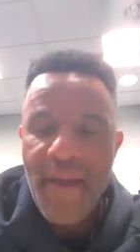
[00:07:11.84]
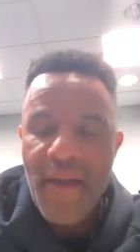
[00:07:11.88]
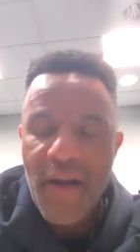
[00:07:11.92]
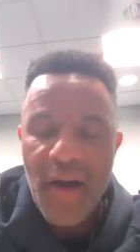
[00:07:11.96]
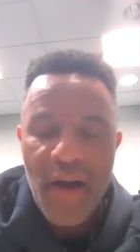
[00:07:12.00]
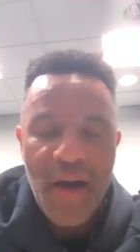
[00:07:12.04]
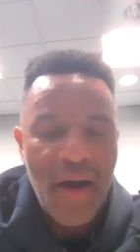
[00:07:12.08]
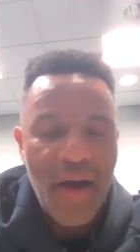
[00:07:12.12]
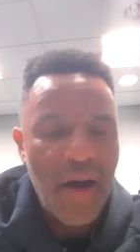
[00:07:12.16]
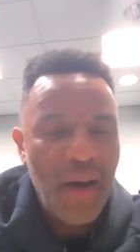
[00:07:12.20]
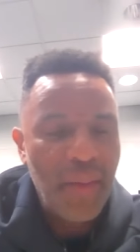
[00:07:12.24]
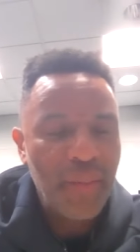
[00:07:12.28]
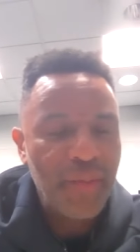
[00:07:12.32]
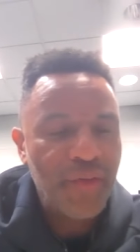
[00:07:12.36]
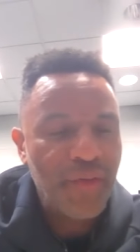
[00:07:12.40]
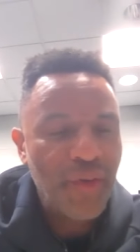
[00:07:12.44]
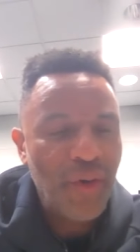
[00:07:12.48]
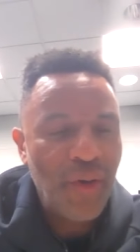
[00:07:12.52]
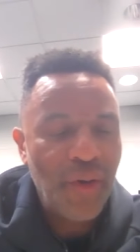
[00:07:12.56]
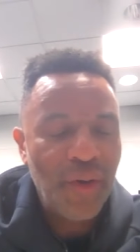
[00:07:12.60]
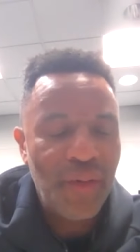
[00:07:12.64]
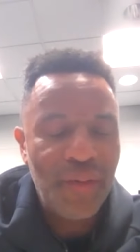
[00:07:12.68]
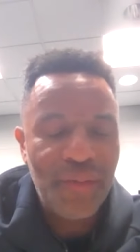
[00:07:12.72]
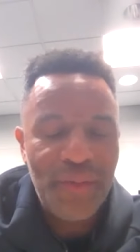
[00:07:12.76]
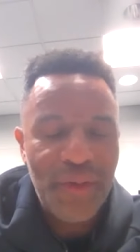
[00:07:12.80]
Um,
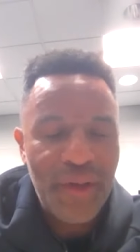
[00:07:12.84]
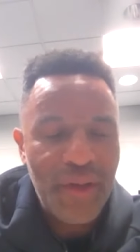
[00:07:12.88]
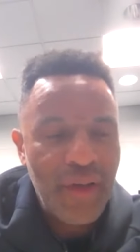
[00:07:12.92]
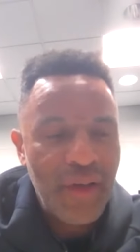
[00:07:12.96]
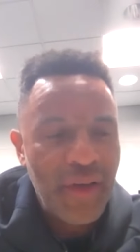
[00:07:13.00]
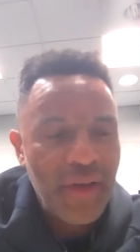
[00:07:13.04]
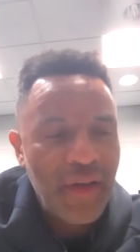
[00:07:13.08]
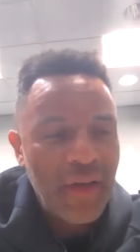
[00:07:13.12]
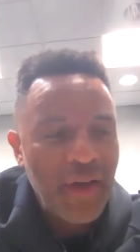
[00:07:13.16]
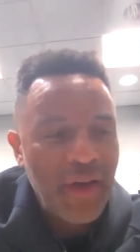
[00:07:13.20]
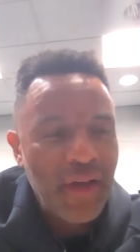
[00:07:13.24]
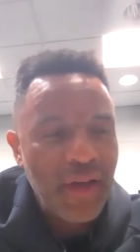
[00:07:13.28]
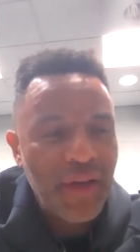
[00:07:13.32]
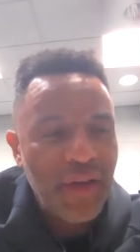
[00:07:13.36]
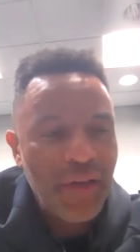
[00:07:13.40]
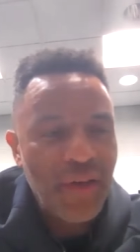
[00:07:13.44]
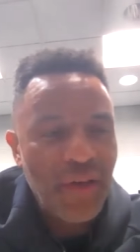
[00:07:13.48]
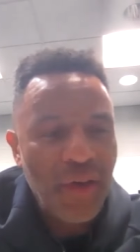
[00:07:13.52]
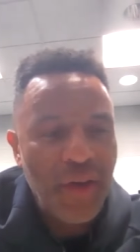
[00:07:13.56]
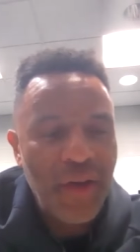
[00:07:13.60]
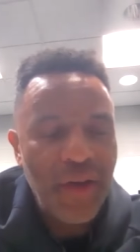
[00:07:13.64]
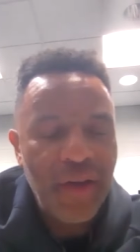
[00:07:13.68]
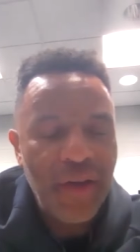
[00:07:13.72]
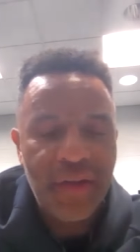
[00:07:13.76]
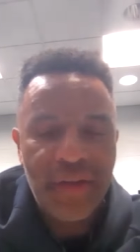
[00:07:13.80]
so you
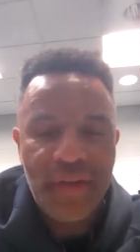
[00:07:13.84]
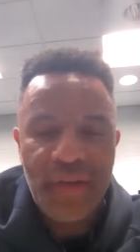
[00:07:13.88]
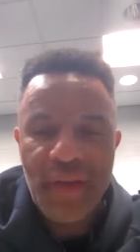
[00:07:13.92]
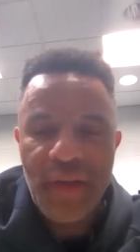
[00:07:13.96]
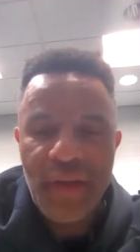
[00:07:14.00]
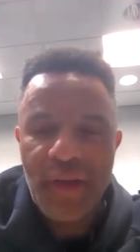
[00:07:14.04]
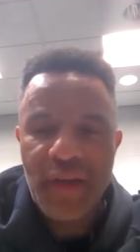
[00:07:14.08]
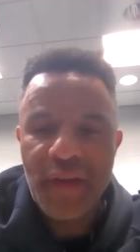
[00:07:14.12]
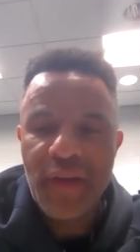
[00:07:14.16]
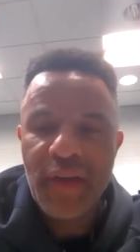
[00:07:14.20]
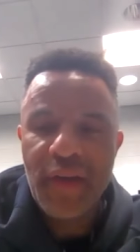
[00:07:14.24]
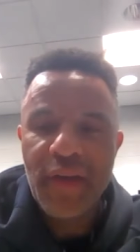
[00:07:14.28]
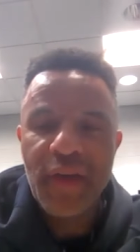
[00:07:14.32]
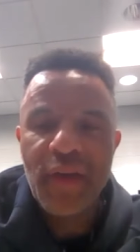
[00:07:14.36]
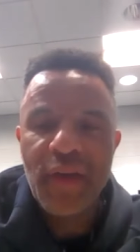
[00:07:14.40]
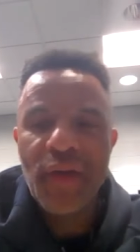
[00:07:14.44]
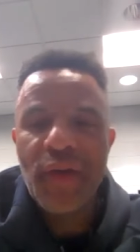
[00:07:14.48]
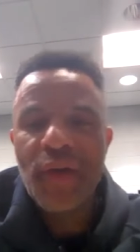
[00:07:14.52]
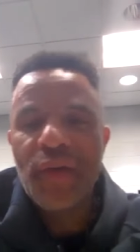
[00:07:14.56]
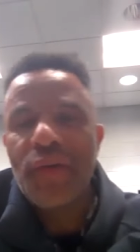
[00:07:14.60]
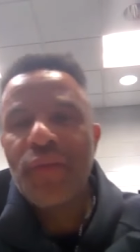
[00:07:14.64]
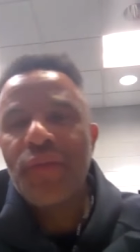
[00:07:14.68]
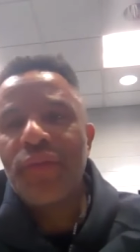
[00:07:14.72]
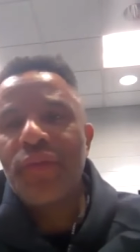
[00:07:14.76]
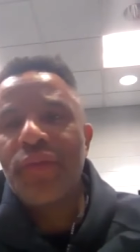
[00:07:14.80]
know, he he you
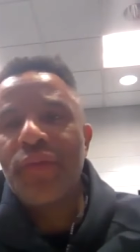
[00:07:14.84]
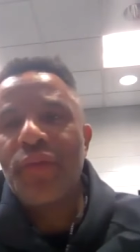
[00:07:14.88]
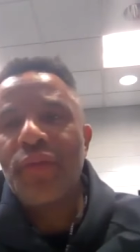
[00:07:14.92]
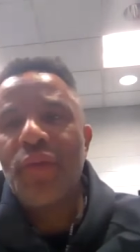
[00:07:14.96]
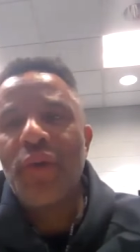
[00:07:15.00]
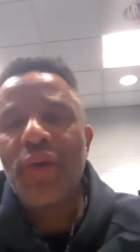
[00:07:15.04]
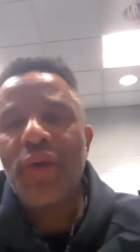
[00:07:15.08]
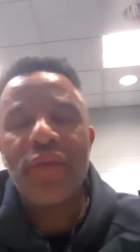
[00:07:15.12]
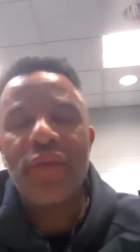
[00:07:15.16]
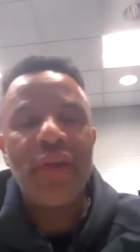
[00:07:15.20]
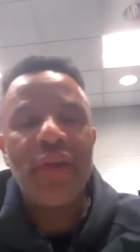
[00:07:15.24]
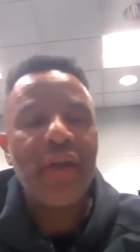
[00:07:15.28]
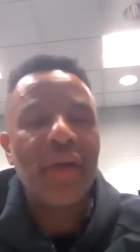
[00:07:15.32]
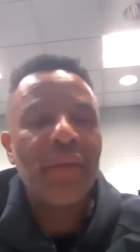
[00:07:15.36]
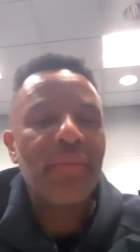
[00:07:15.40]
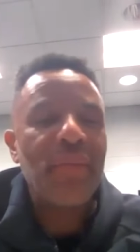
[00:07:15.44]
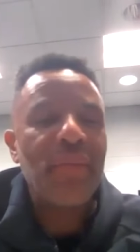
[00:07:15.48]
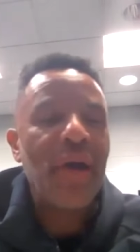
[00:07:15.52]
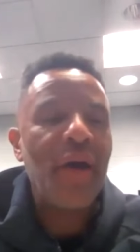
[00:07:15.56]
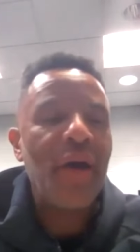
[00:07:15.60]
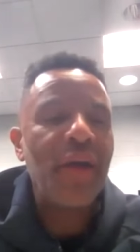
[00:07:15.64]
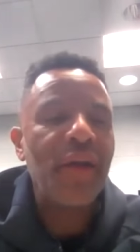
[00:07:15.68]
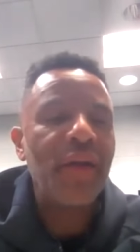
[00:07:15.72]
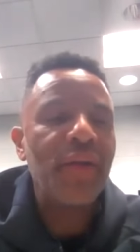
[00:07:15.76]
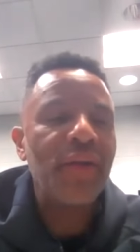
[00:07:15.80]
know, the, the one thing
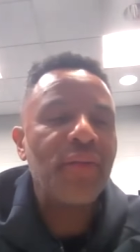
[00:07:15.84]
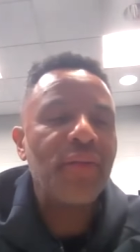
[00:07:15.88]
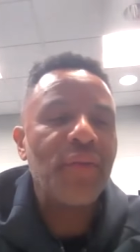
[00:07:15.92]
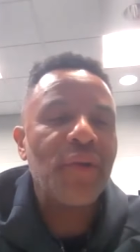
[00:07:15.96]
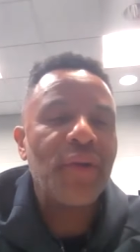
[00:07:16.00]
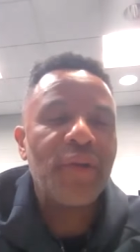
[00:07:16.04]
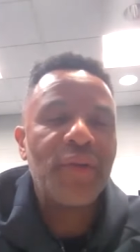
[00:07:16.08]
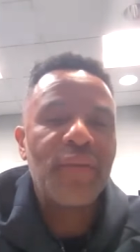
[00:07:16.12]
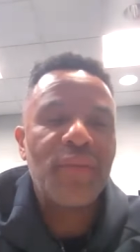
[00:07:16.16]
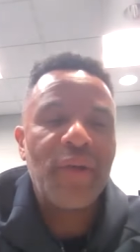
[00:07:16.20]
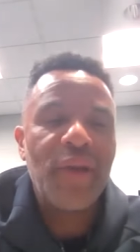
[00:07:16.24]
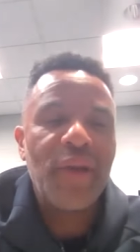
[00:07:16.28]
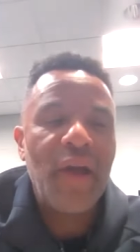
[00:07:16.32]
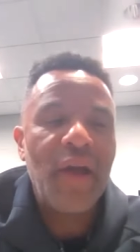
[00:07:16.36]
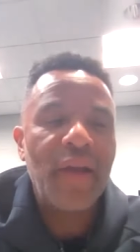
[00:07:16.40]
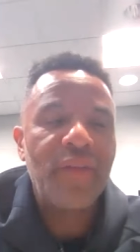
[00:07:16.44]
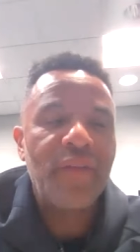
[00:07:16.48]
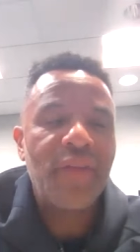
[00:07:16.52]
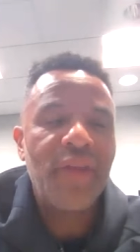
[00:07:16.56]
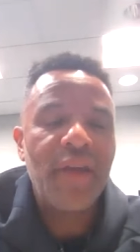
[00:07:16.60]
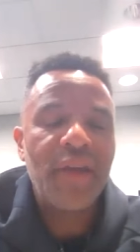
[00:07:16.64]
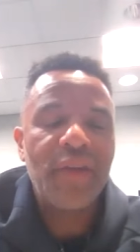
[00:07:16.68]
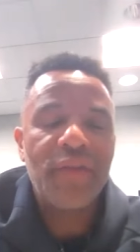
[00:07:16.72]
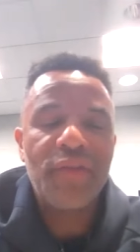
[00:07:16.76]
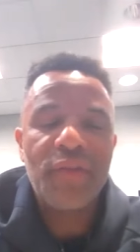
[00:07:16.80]
about it, what what I
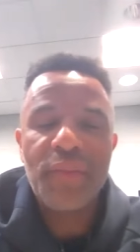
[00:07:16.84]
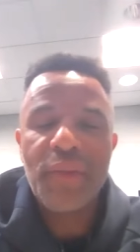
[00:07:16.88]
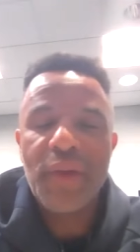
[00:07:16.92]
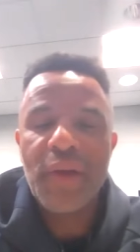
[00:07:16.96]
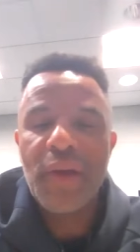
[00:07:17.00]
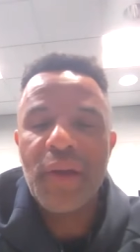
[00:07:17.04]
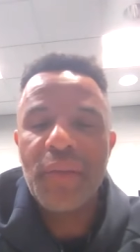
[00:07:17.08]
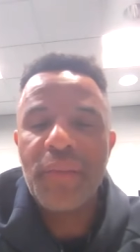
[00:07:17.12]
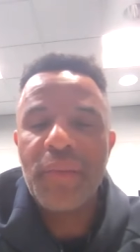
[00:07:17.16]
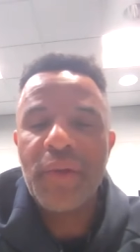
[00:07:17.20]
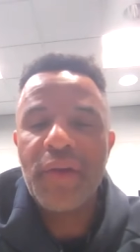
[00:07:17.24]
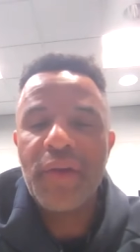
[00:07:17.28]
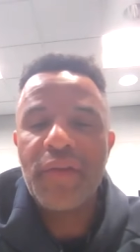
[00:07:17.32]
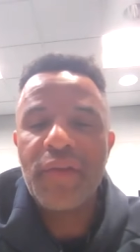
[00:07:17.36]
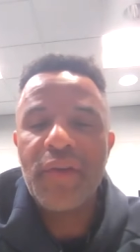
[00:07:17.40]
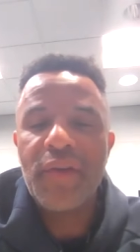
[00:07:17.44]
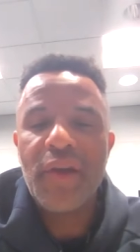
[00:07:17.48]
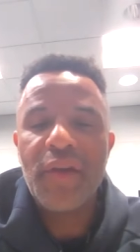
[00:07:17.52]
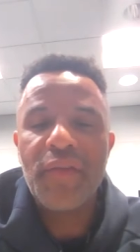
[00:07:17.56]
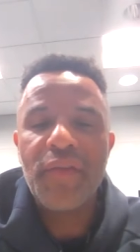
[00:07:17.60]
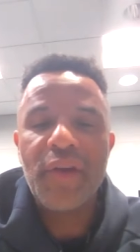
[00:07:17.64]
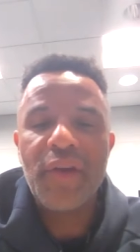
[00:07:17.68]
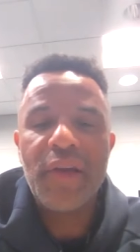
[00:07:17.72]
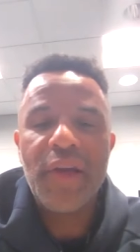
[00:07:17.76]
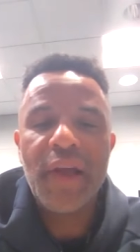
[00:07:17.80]
take from him each and
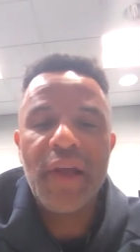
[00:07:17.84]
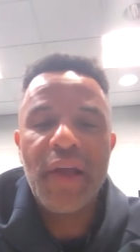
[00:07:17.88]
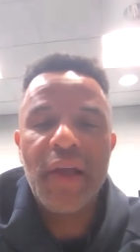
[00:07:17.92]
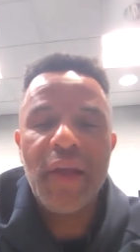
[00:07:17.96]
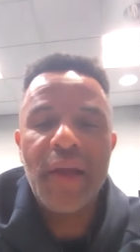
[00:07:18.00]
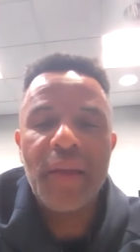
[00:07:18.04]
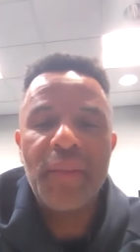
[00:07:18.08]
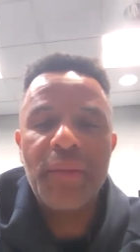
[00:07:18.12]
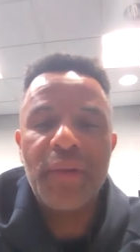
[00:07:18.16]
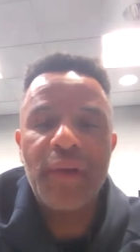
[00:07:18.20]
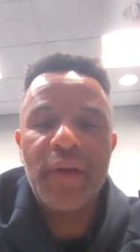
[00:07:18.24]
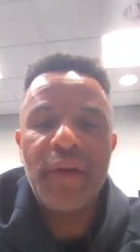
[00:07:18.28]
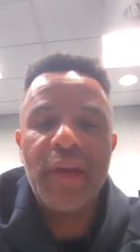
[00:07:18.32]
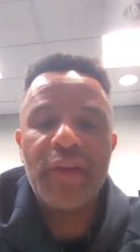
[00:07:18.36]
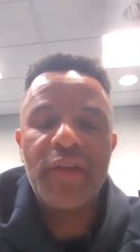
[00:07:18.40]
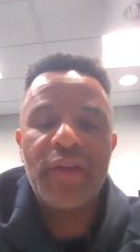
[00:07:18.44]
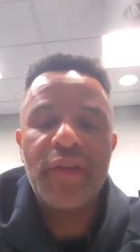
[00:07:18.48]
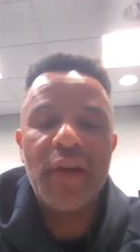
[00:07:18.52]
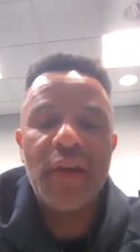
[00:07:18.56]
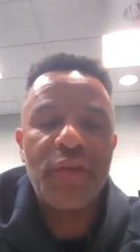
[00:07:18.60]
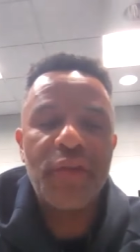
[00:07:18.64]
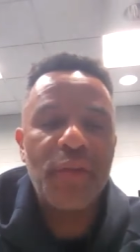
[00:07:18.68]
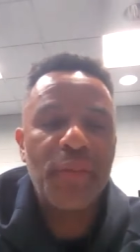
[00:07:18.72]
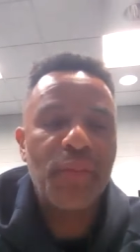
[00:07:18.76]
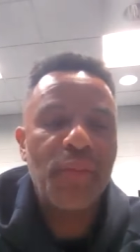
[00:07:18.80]
every game, each
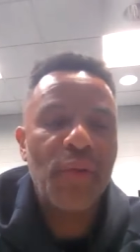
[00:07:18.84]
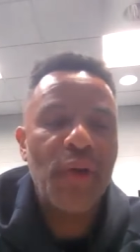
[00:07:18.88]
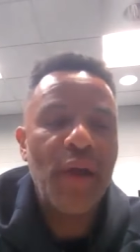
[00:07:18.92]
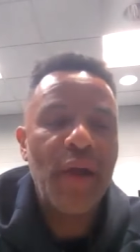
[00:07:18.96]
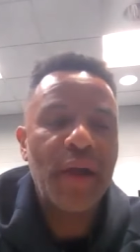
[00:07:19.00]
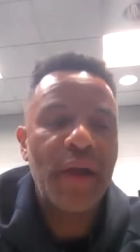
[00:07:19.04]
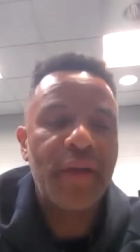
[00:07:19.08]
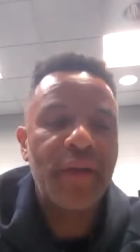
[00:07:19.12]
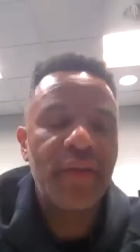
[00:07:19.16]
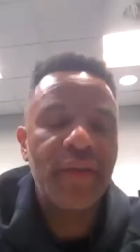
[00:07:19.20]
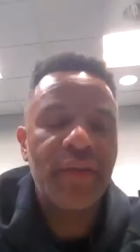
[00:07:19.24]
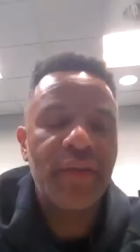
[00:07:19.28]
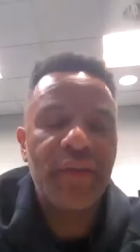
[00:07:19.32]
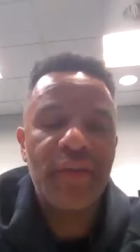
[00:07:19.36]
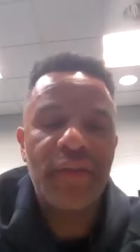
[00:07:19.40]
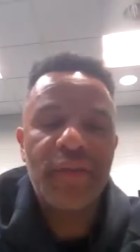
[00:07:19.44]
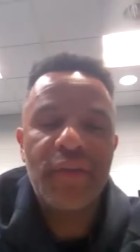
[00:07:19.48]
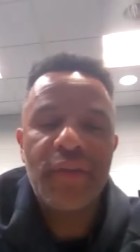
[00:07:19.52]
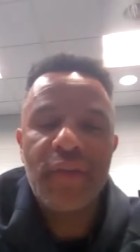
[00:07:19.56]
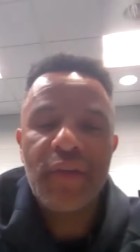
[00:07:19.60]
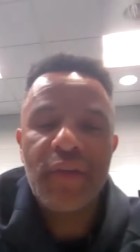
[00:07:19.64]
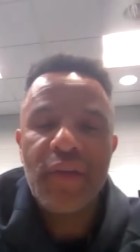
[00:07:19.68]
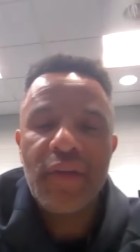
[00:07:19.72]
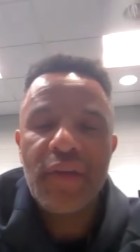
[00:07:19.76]
and every practice is